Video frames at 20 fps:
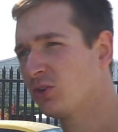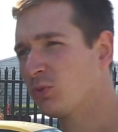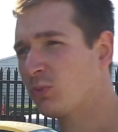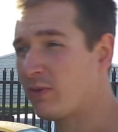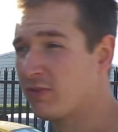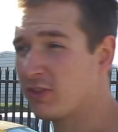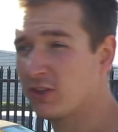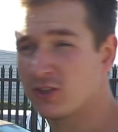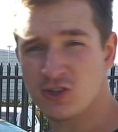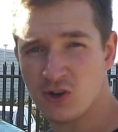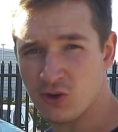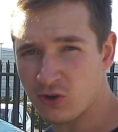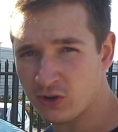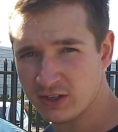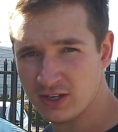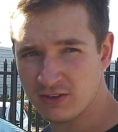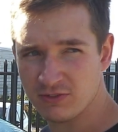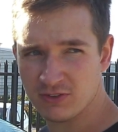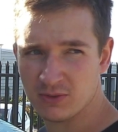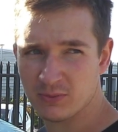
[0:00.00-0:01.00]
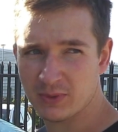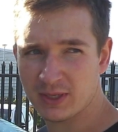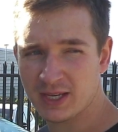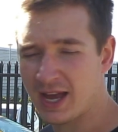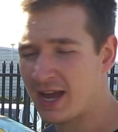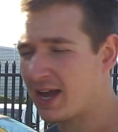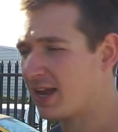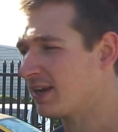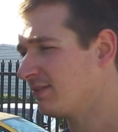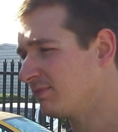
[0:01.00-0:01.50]
Whether they're totally different, we
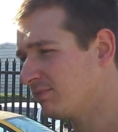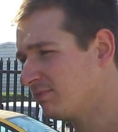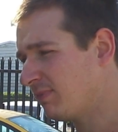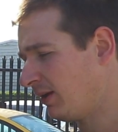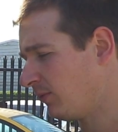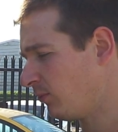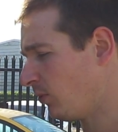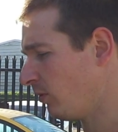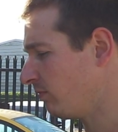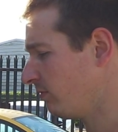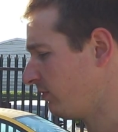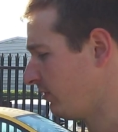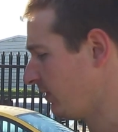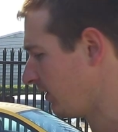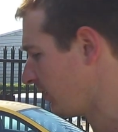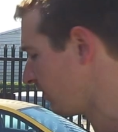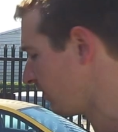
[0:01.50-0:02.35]
can't make one fit